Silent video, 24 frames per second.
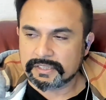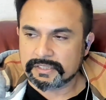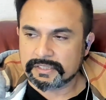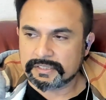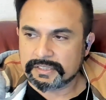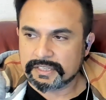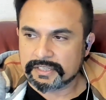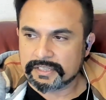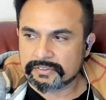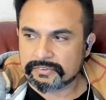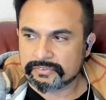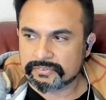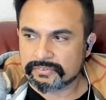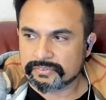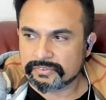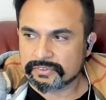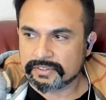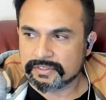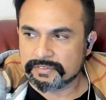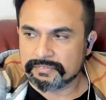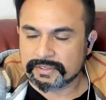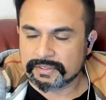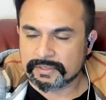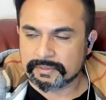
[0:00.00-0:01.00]
it takes
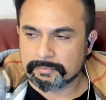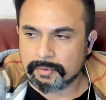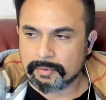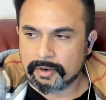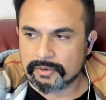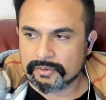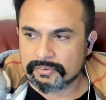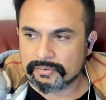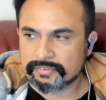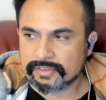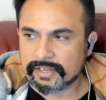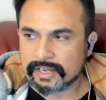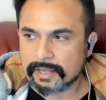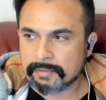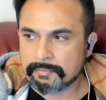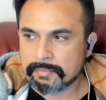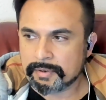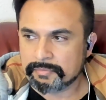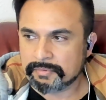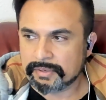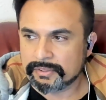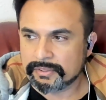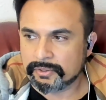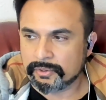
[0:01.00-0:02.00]
significant amount of time,
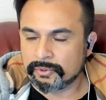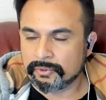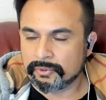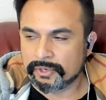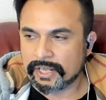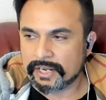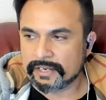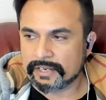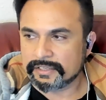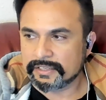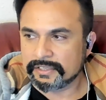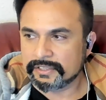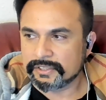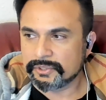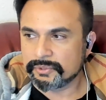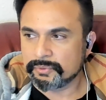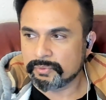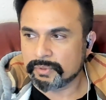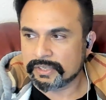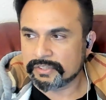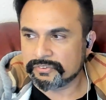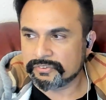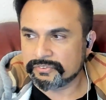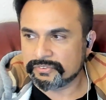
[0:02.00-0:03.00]
and when you're good at it, you
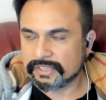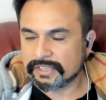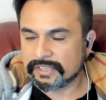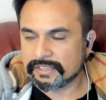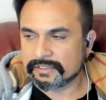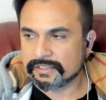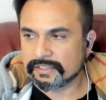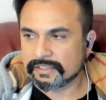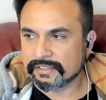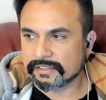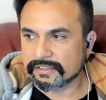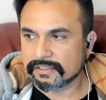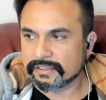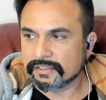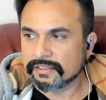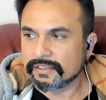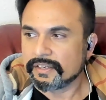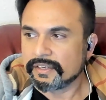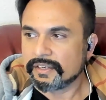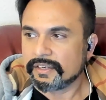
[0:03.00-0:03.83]
want to stay there